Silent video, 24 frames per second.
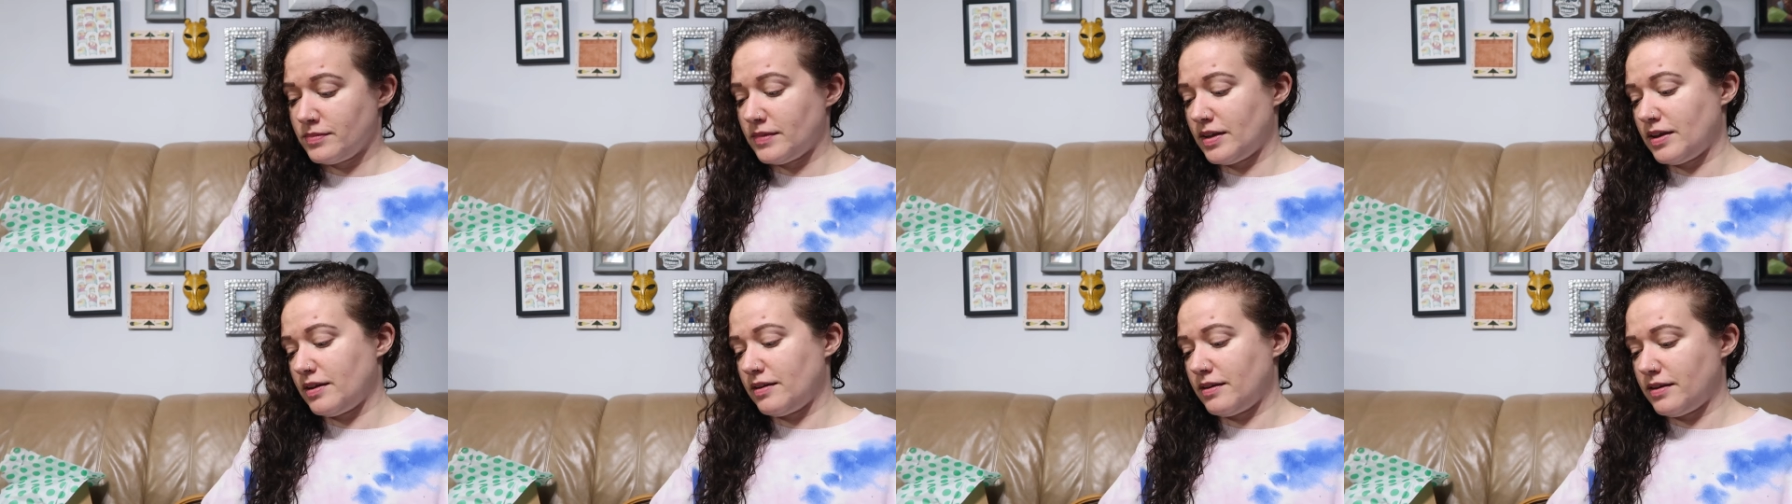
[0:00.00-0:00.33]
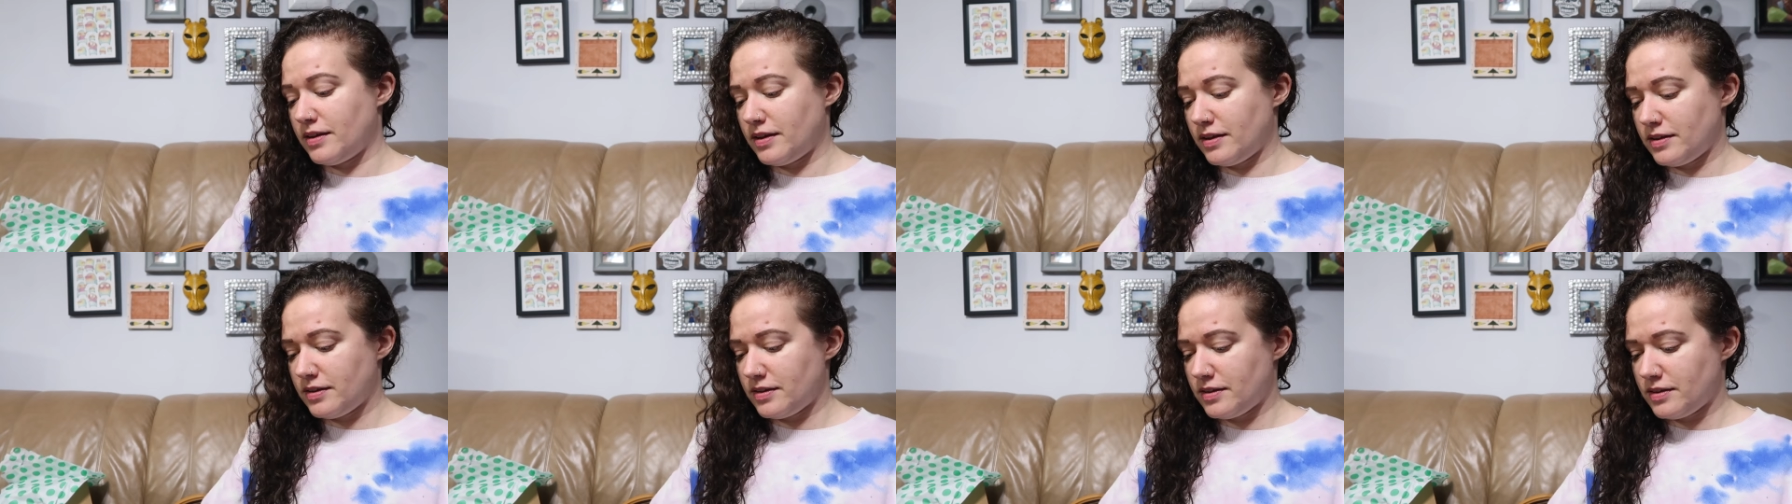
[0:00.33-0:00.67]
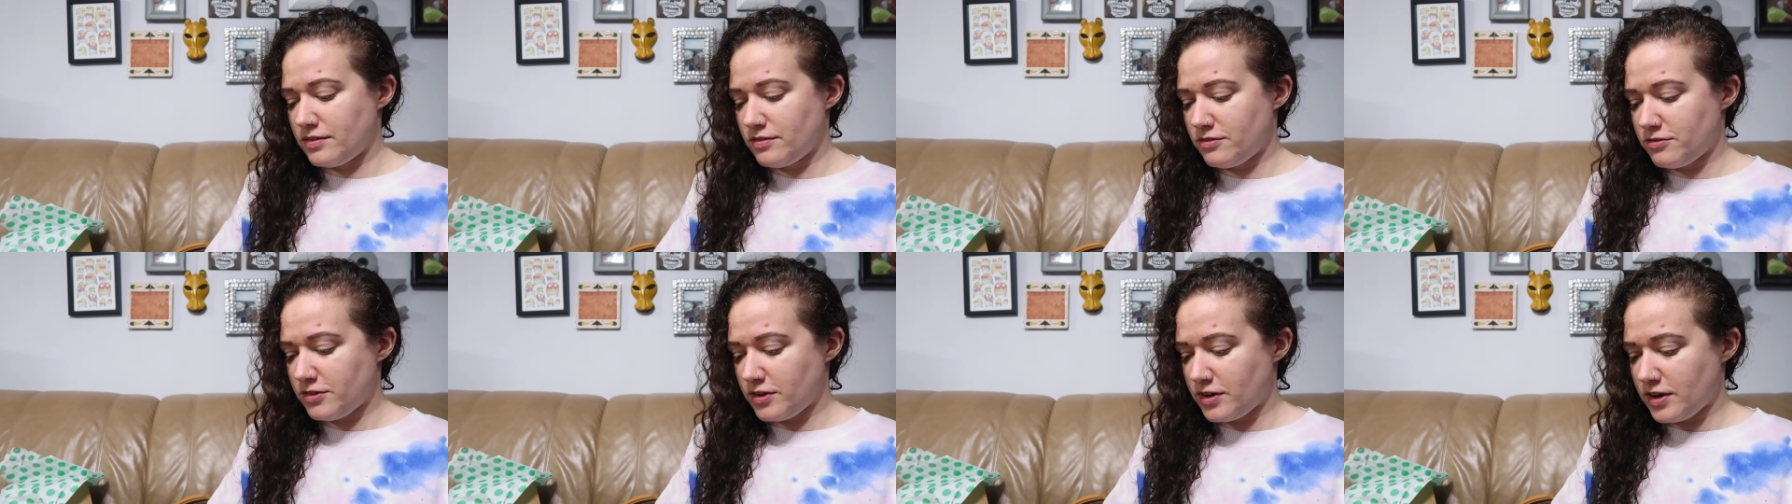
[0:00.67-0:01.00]

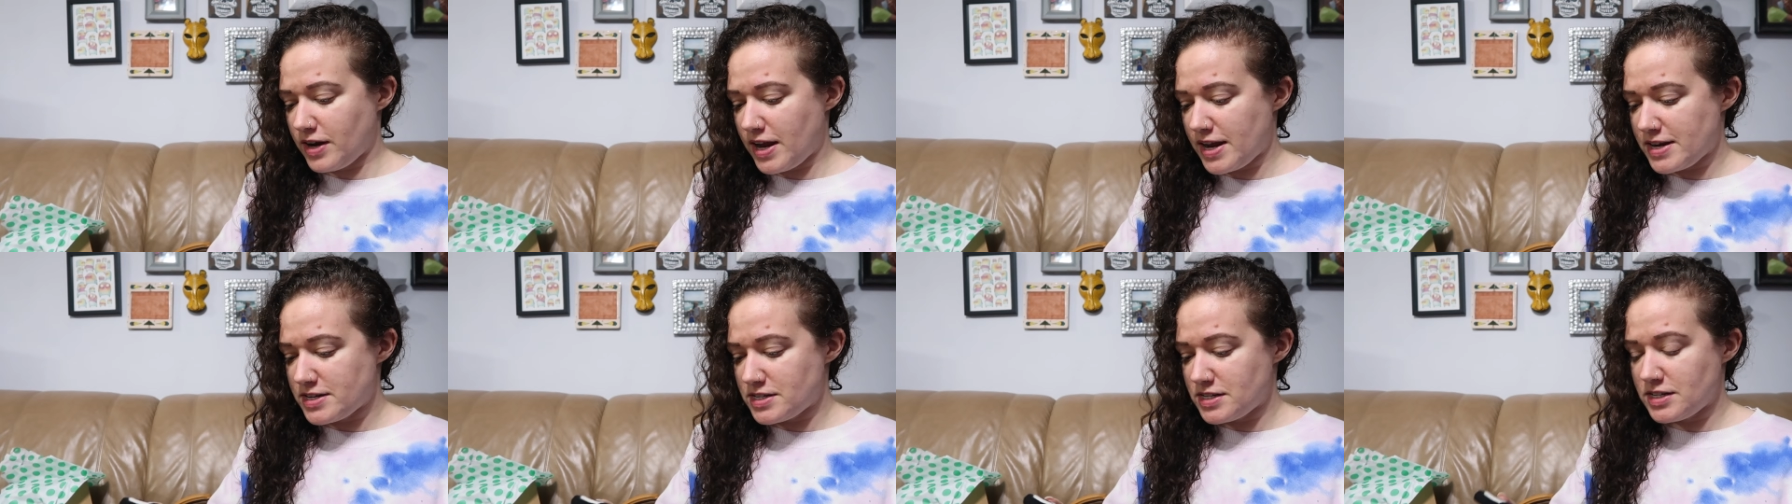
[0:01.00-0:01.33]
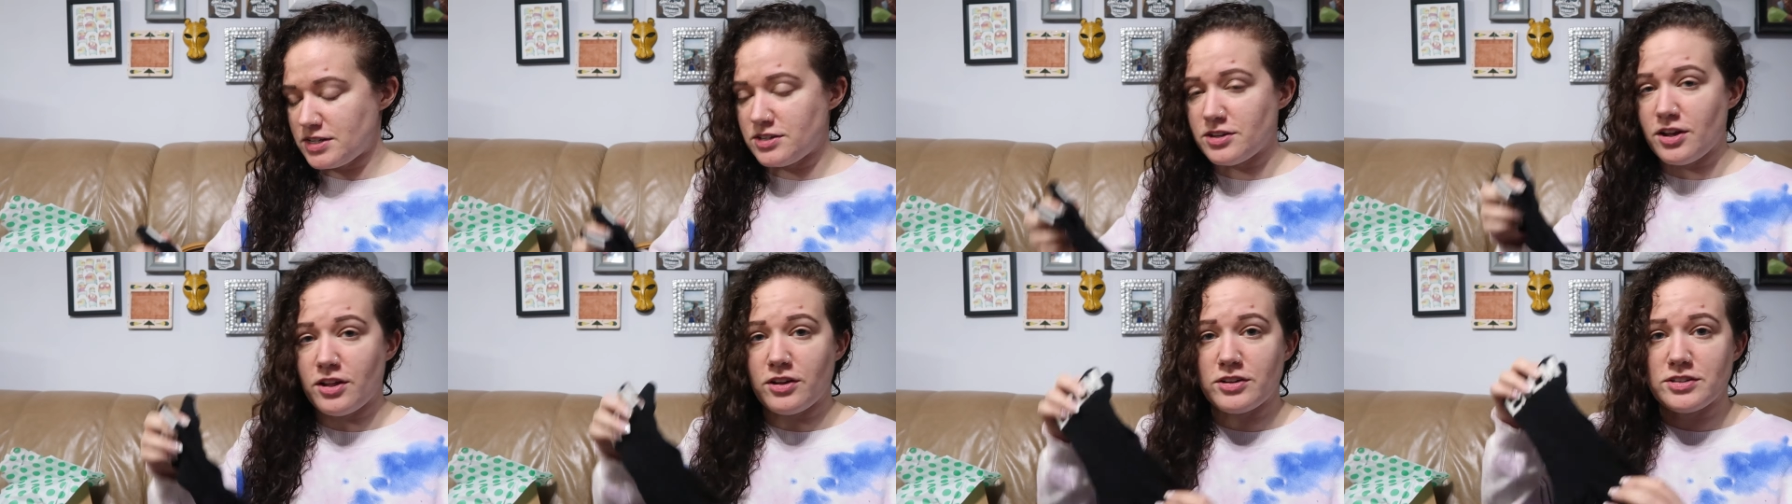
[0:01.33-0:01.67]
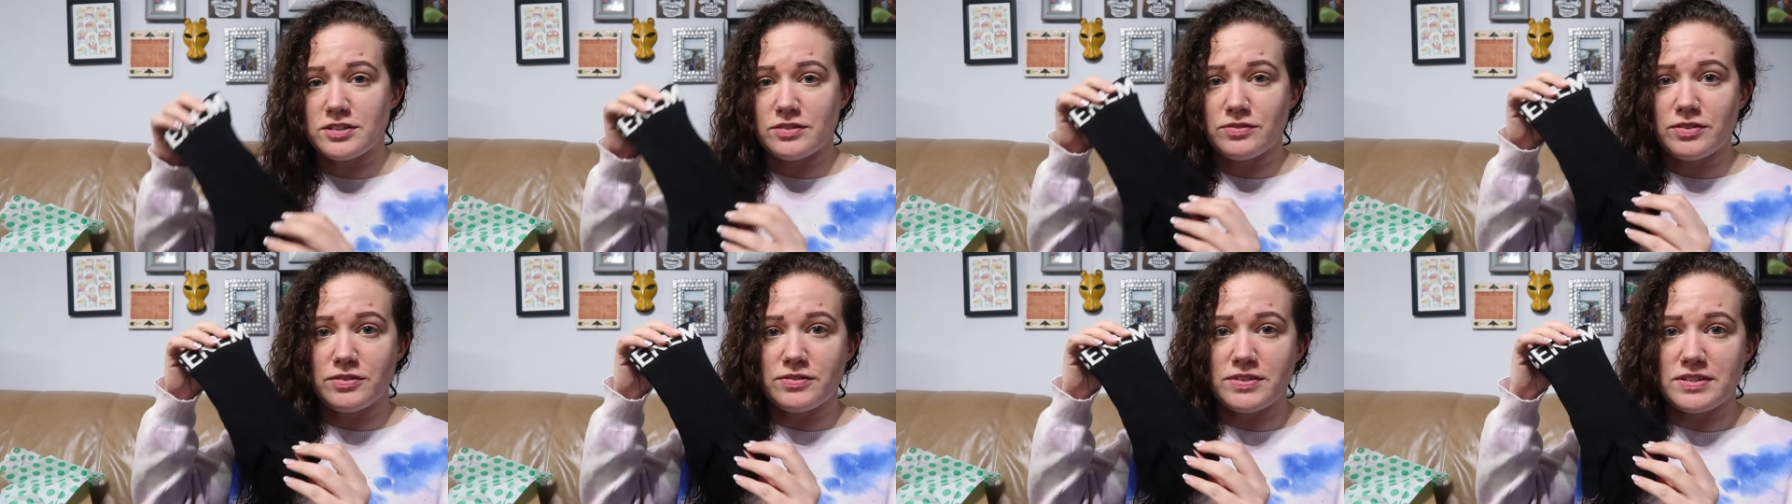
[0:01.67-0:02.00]
For
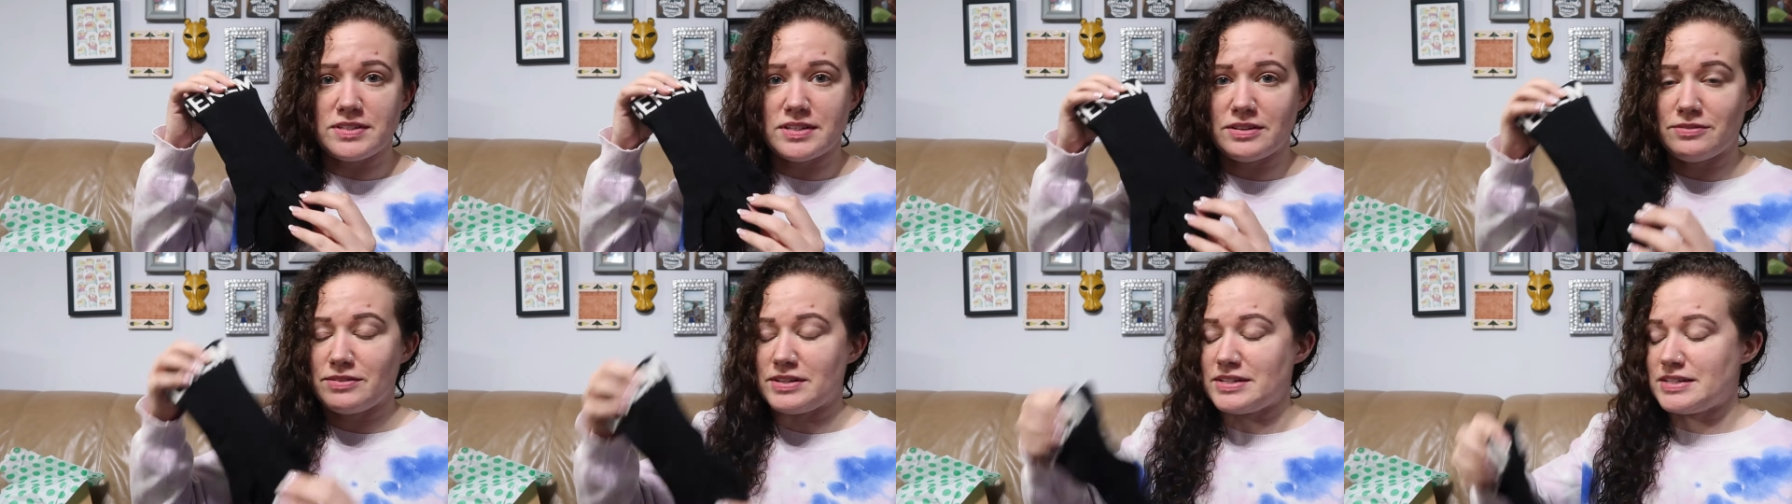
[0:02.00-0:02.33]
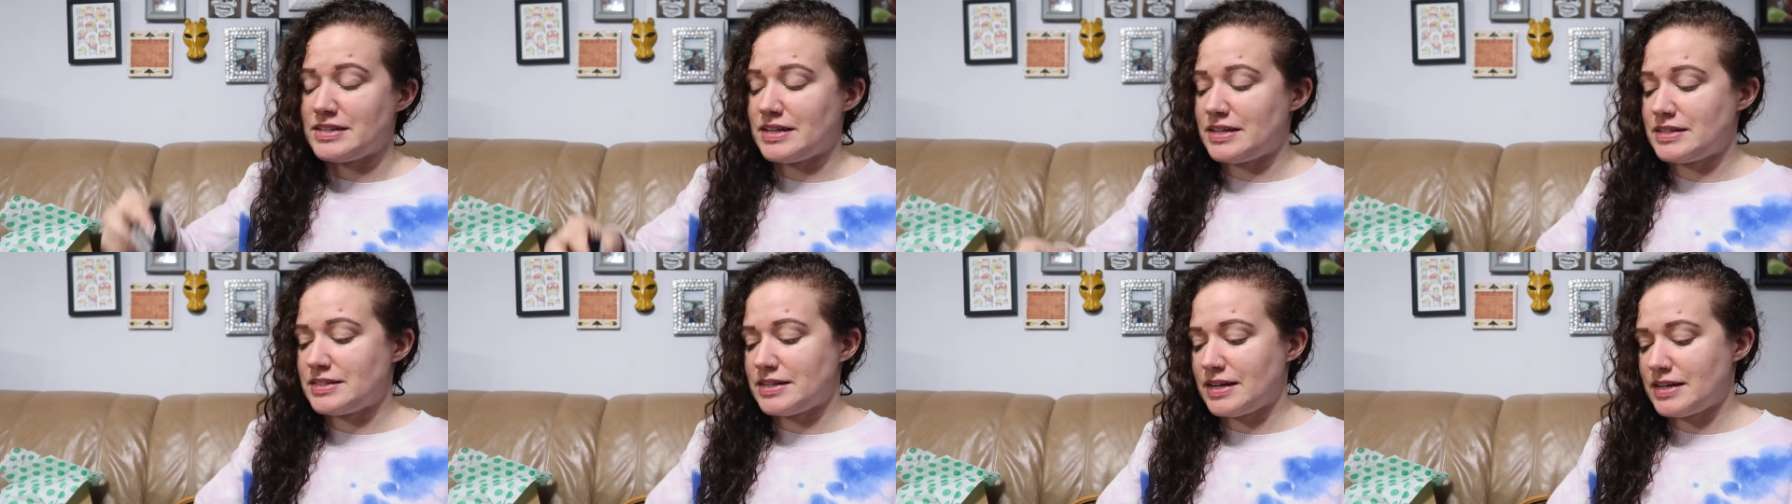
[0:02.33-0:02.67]
$18.57,